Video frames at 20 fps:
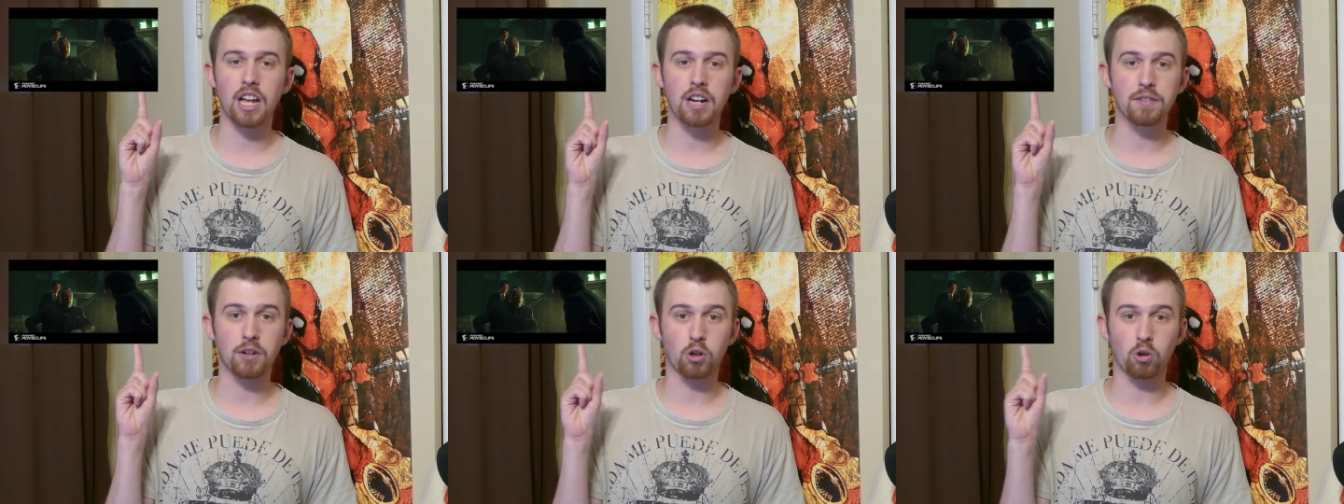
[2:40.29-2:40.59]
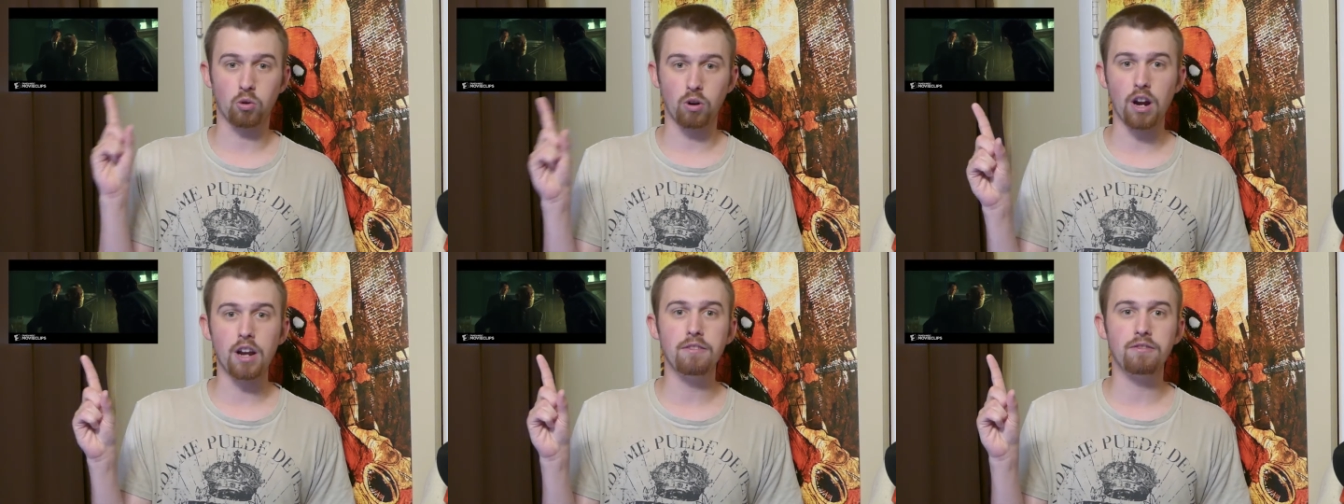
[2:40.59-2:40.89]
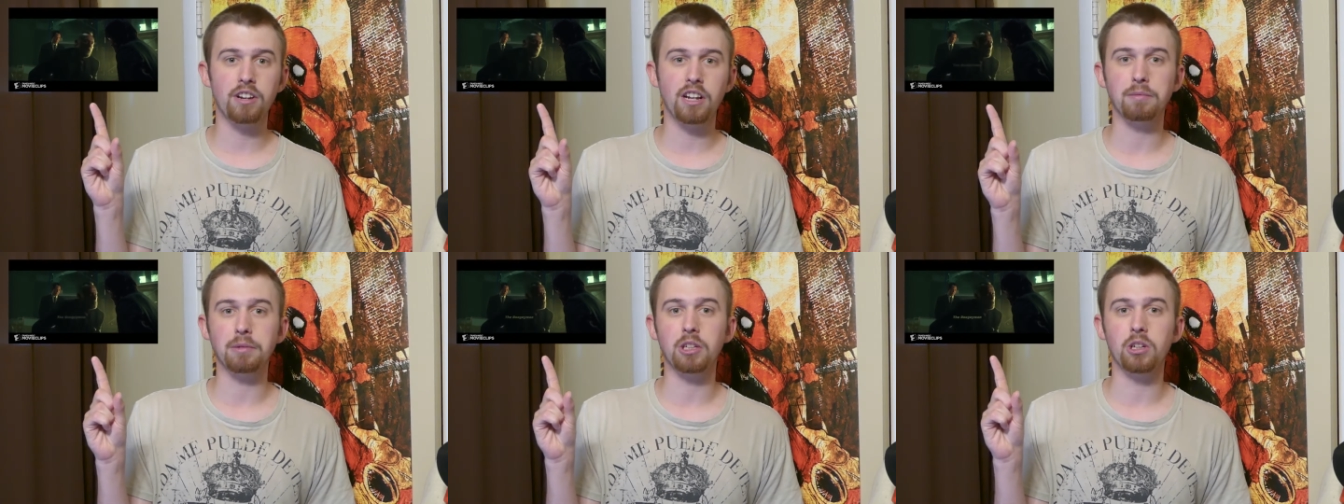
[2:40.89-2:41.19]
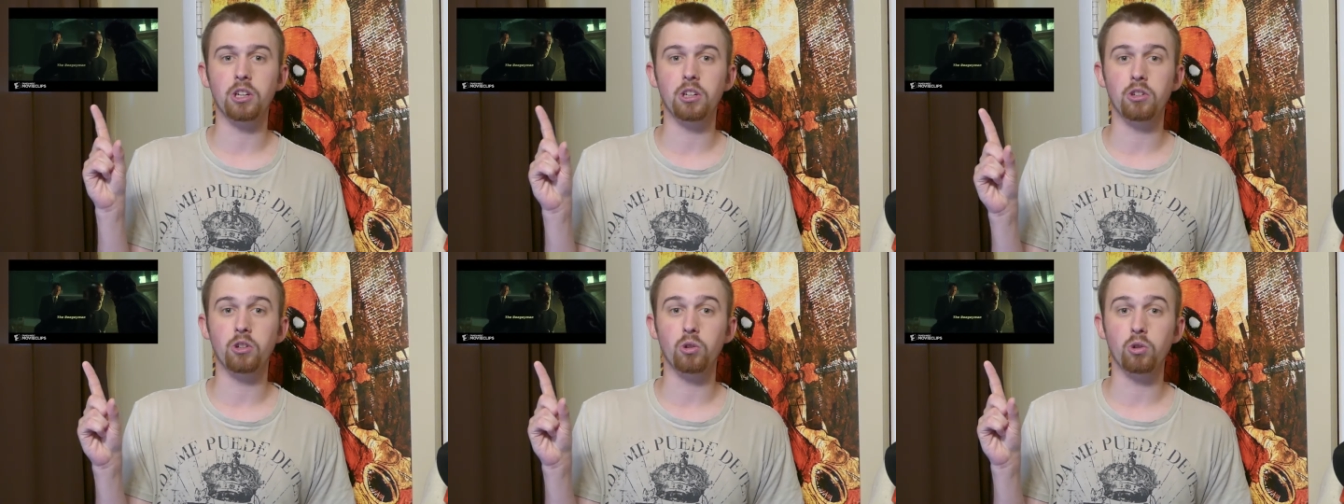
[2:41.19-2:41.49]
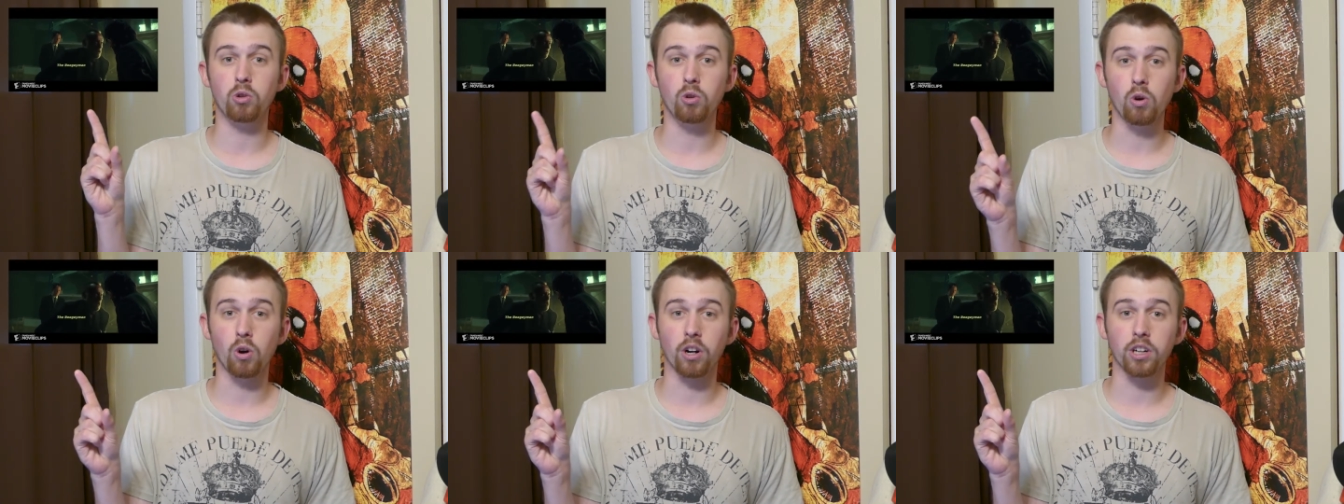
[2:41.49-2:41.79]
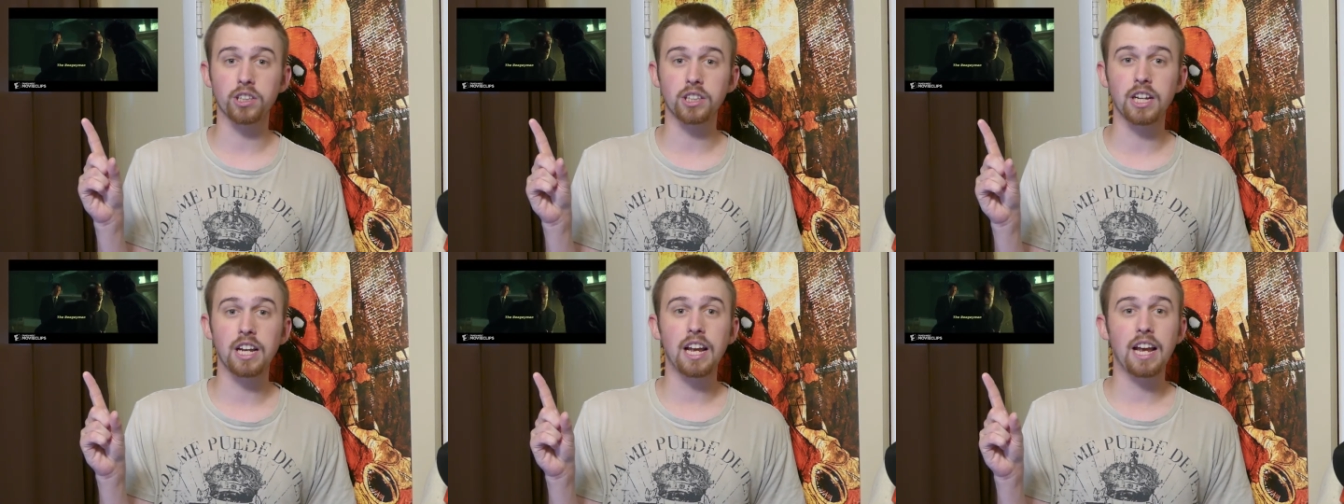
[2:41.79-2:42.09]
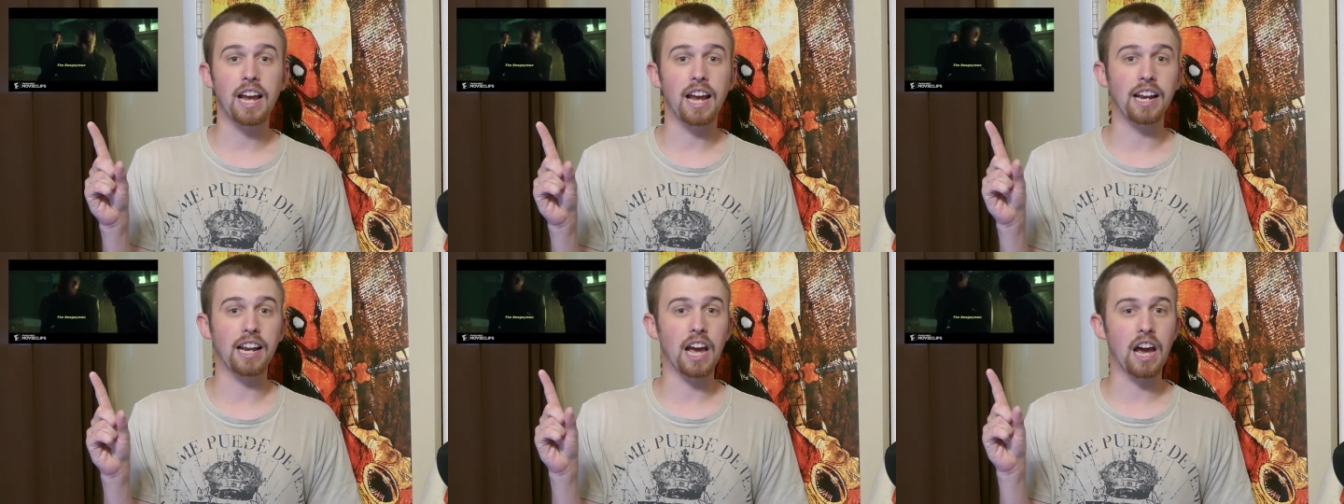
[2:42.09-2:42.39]
head of a crime family in New York,
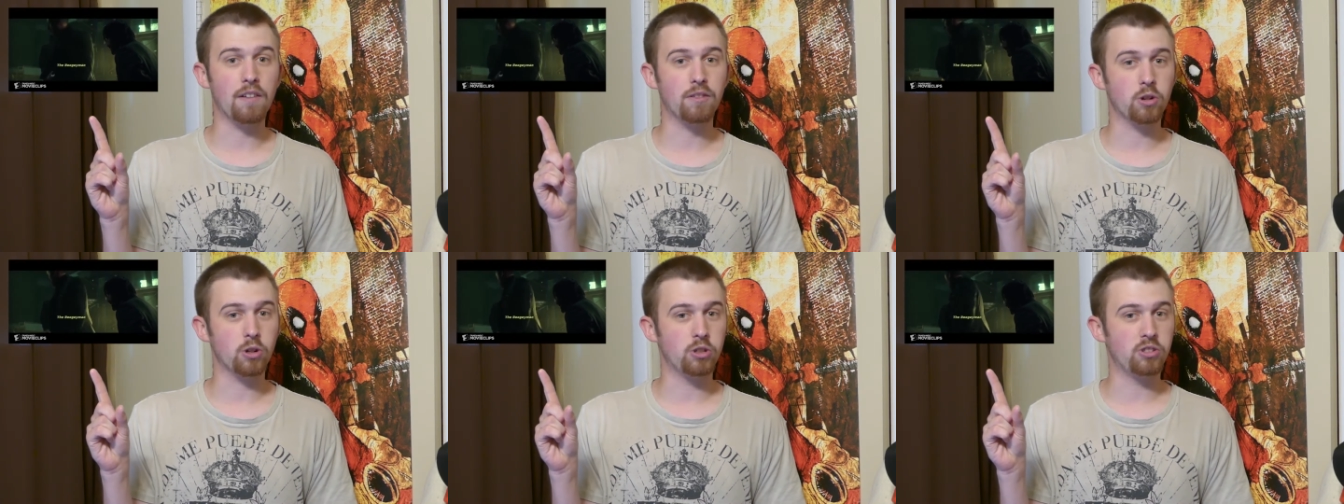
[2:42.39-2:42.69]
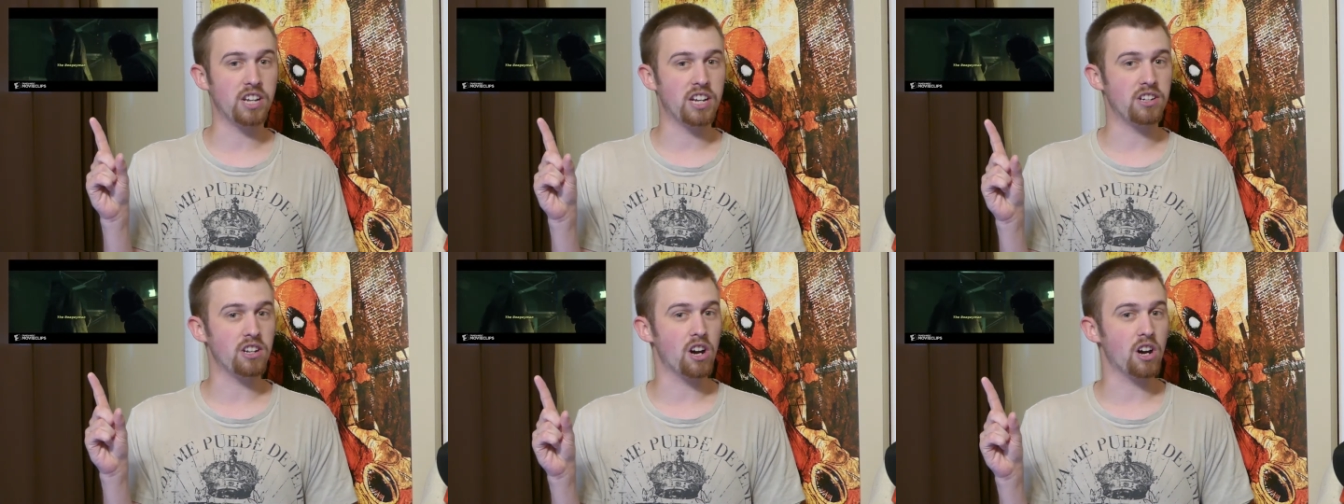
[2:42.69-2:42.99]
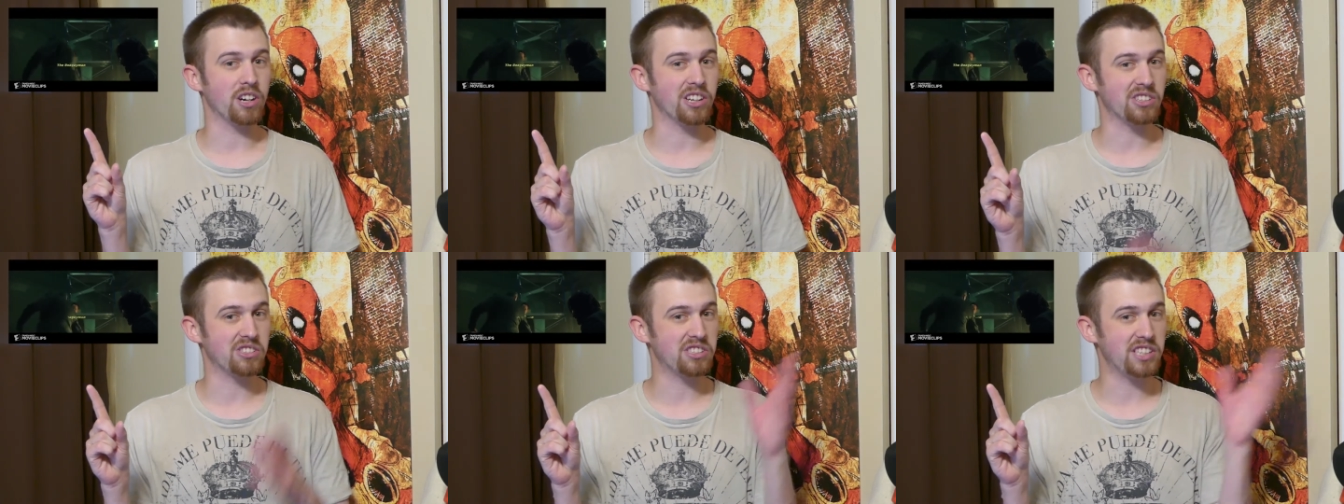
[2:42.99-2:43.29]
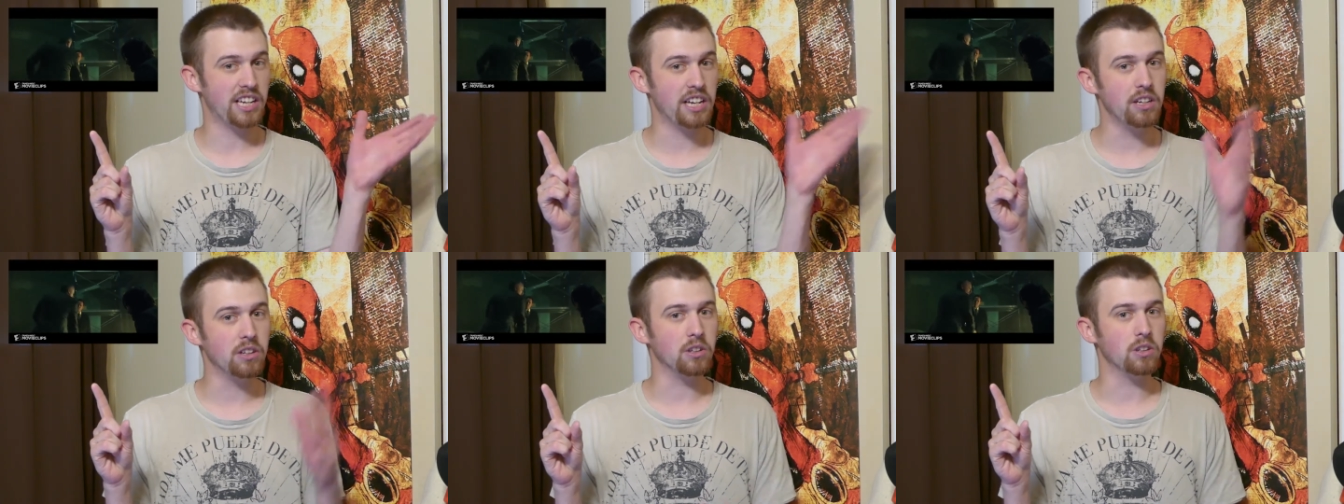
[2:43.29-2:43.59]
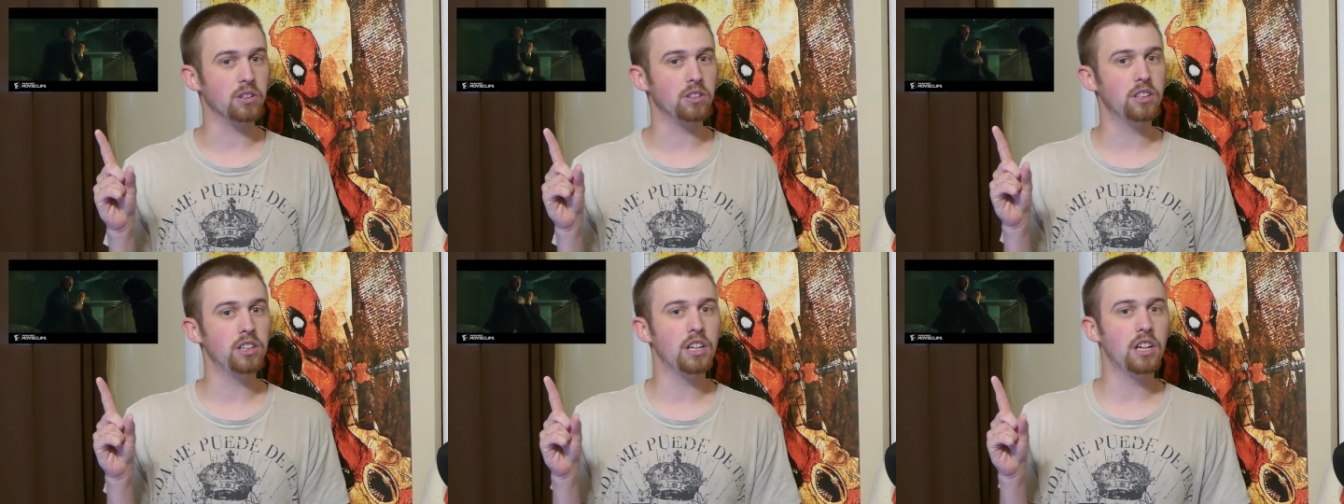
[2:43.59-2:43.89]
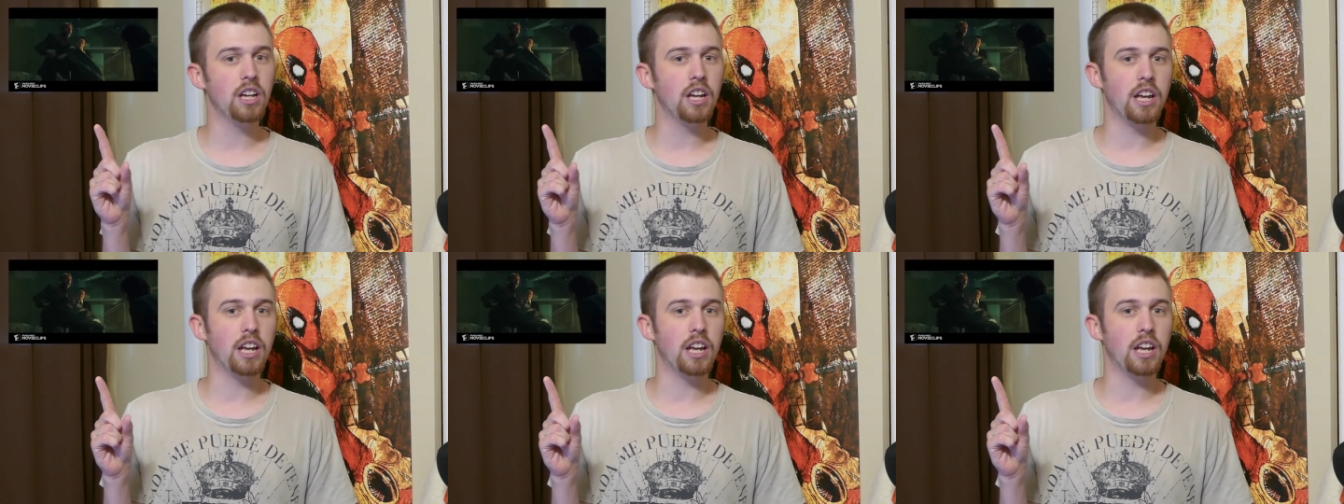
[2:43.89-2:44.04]
and after said dog is killed,